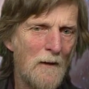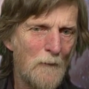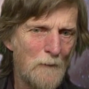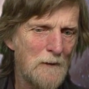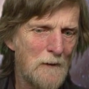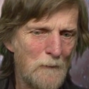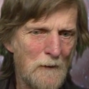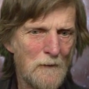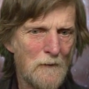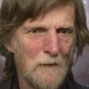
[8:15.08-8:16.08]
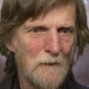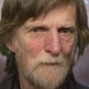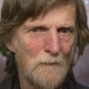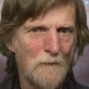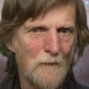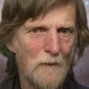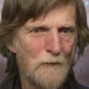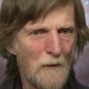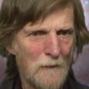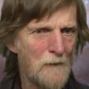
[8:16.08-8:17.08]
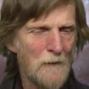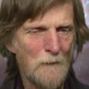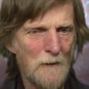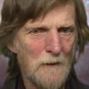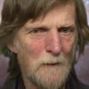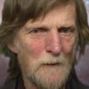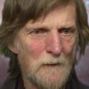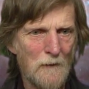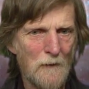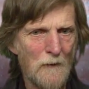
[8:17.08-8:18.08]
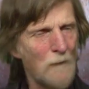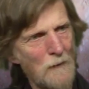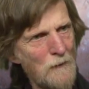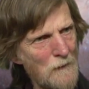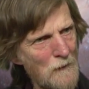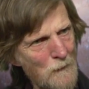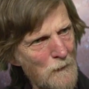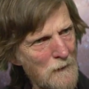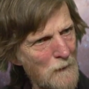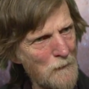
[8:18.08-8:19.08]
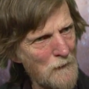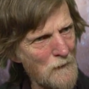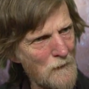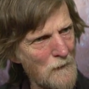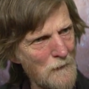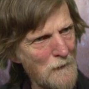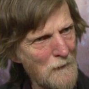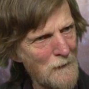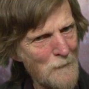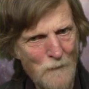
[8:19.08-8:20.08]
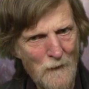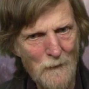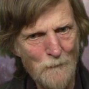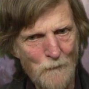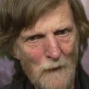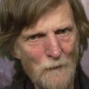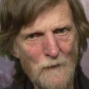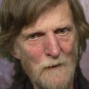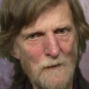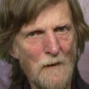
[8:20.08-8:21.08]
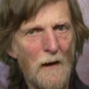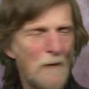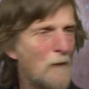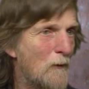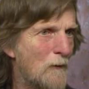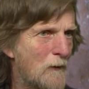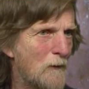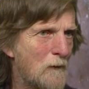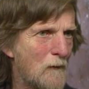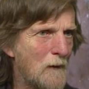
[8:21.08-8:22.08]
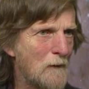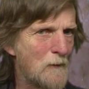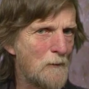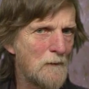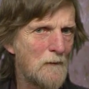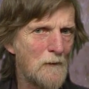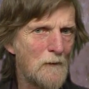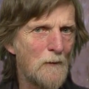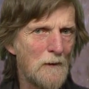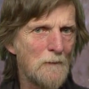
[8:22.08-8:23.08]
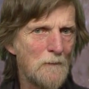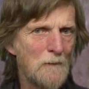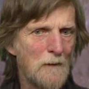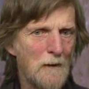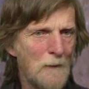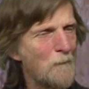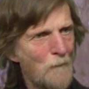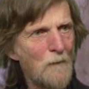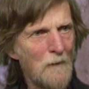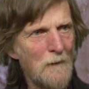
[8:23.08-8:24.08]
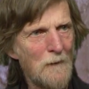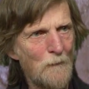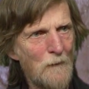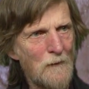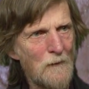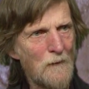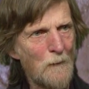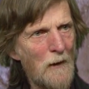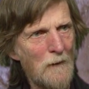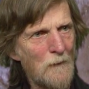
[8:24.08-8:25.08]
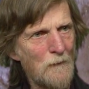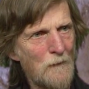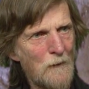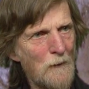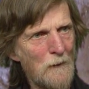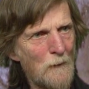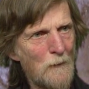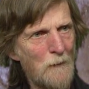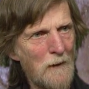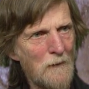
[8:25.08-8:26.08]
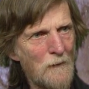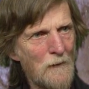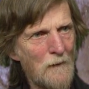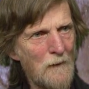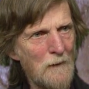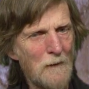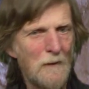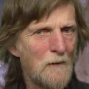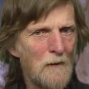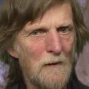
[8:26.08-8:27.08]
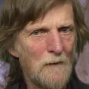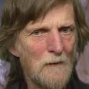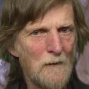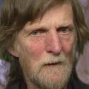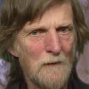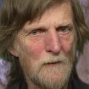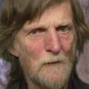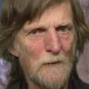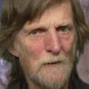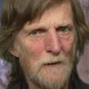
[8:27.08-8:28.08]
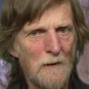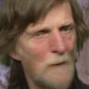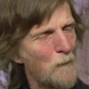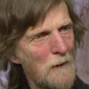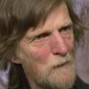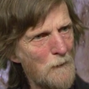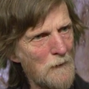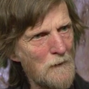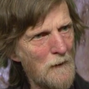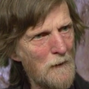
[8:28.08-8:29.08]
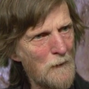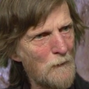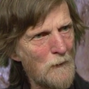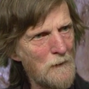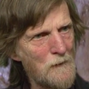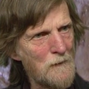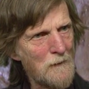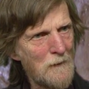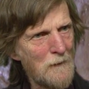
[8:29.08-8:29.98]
I've been committed to the forests, I've been committed to the refugees. I've been committed to um, overseas aid and all sorts of things, but this one, yeah, this is the battle to end all battles, I think. And I, as I said, I just wish I had a much, much louder voice.